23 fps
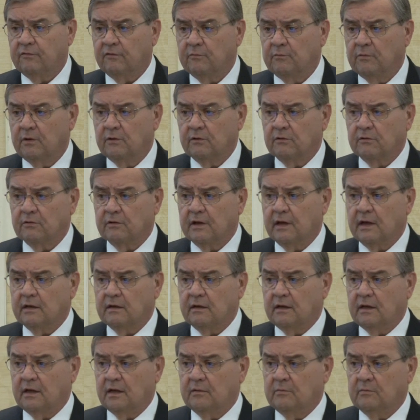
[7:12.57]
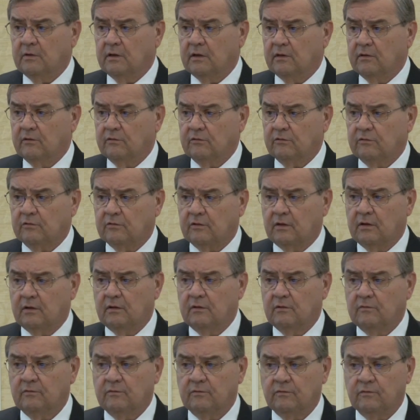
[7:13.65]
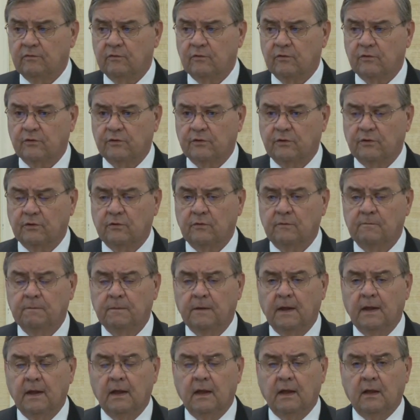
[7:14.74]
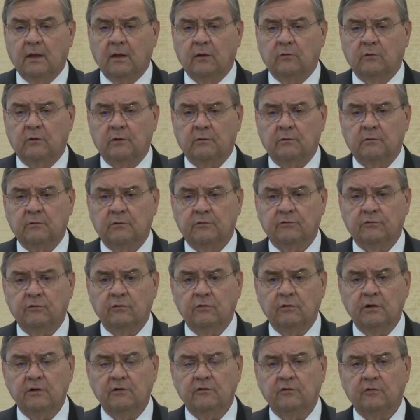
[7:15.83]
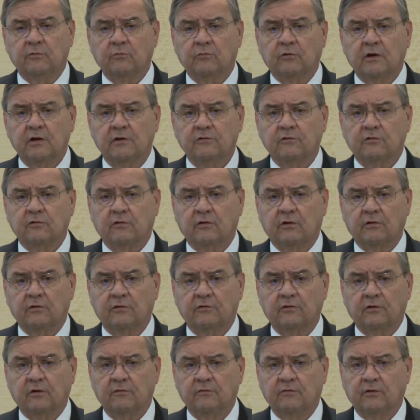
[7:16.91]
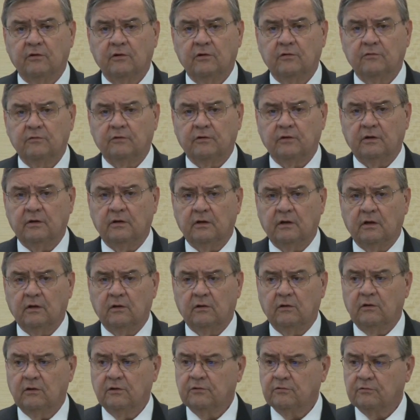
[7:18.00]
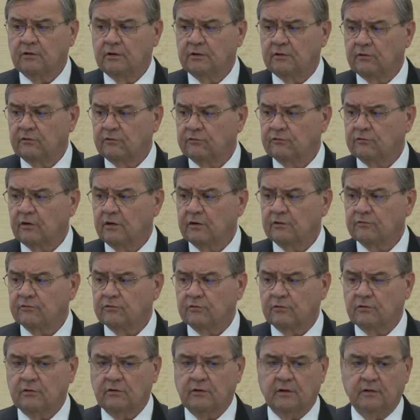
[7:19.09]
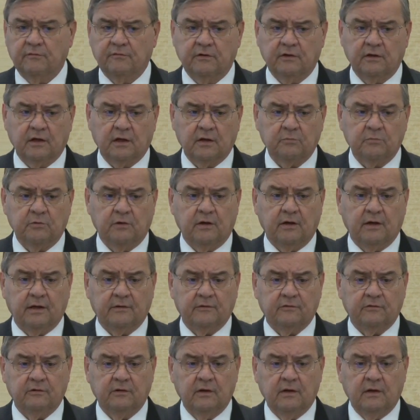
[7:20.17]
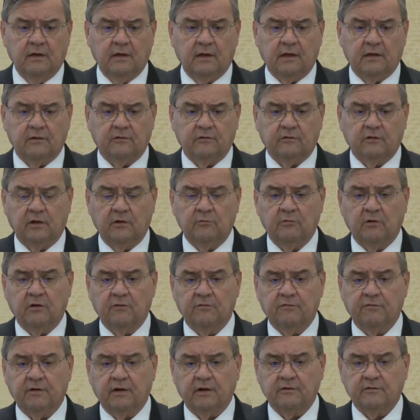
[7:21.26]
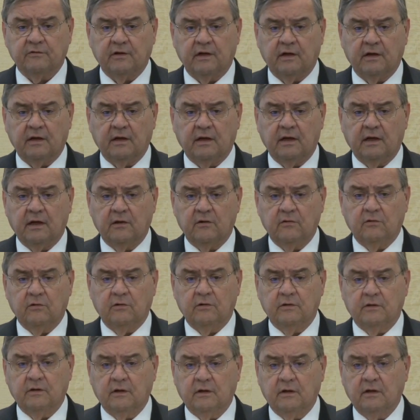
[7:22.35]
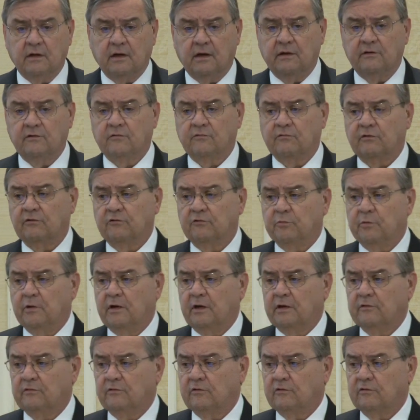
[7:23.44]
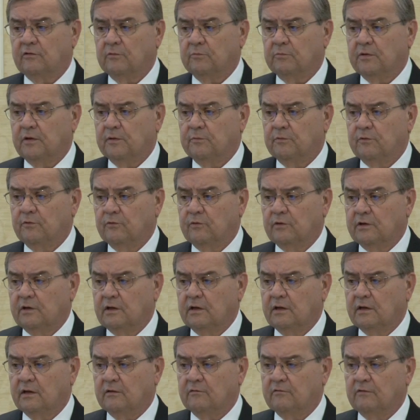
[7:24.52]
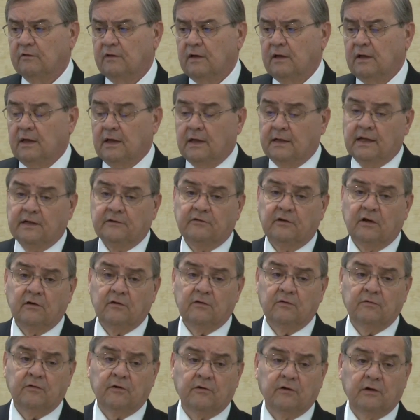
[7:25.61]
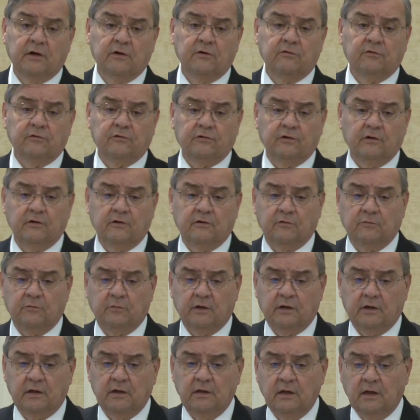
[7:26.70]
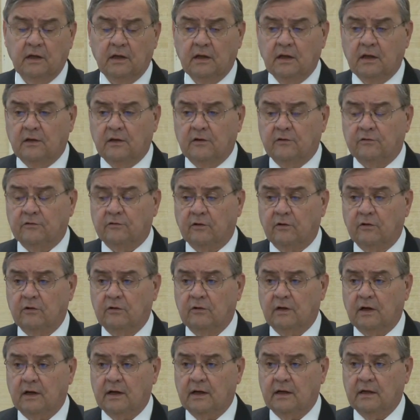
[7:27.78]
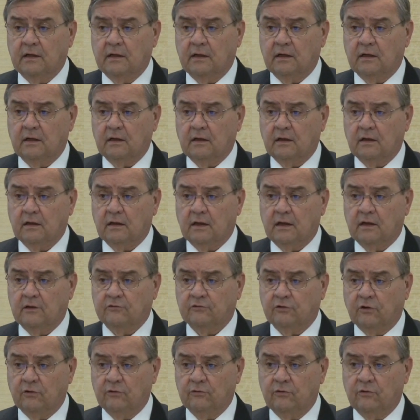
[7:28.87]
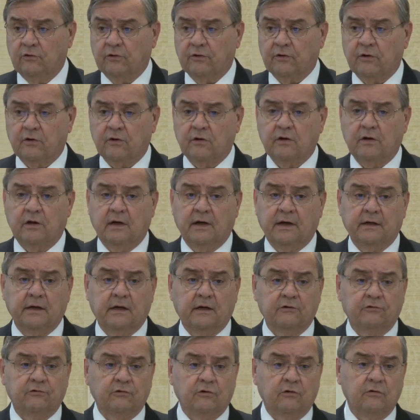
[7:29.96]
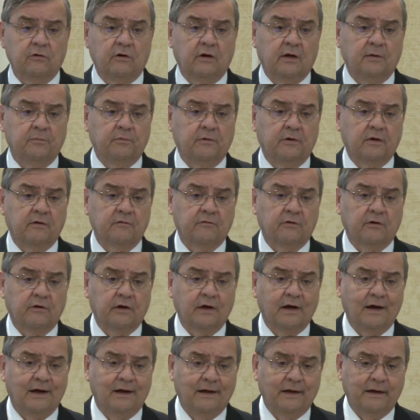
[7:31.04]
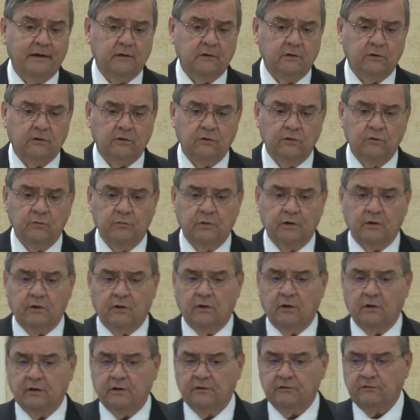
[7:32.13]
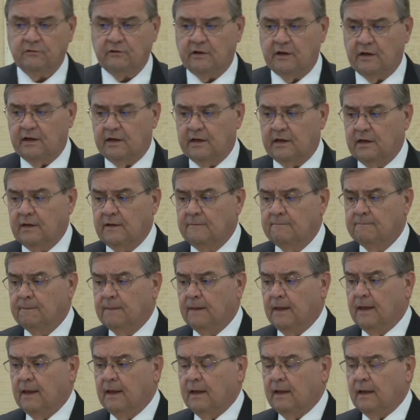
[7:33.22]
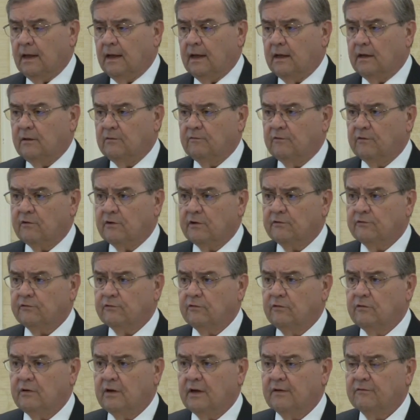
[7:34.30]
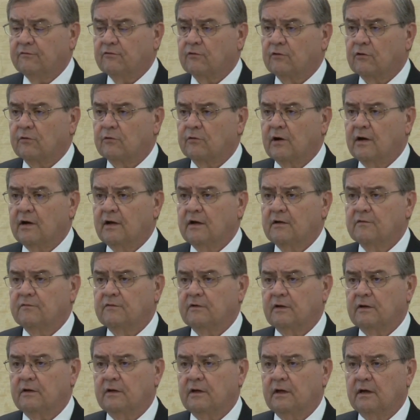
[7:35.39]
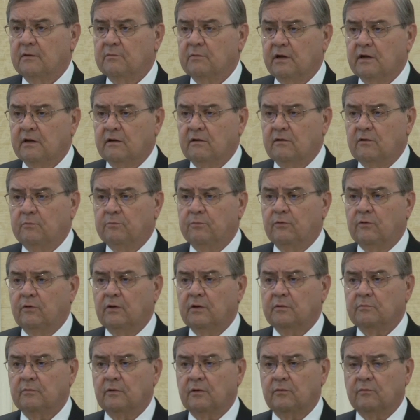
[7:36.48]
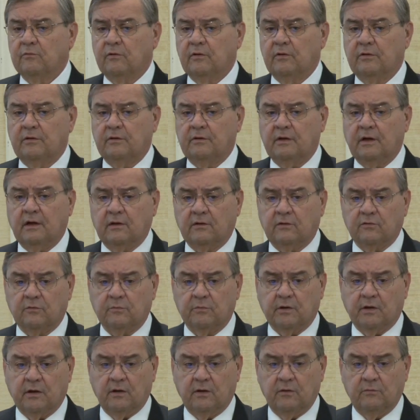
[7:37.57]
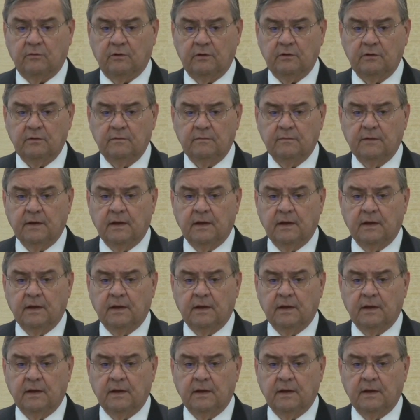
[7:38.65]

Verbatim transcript: familiar that name is uh, for you, was doing some research involving uh, altering the structure of the ink blots and seeing what effects that had on the kinds of responses that people would give. And that sounded very interesting to me. So I uh, drove North Carolina. I showed up on a very hot, humid August day. And very soon after arriving, I made an appointment with Dr. Baughman